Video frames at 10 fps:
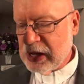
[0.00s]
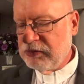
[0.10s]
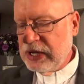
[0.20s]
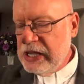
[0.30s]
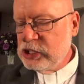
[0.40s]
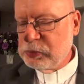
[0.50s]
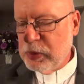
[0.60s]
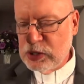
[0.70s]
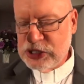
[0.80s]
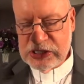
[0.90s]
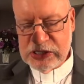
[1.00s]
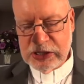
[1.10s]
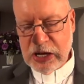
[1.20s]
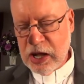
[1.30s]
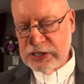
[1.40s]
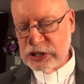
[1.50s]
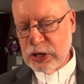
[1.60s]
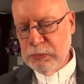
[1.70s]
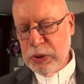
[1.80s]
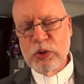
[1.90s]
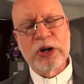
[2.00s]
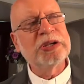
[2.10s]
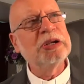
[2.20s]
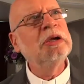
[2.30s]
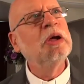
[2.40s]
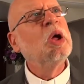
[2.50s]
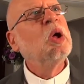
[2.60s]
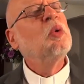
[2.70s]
of each person to God's community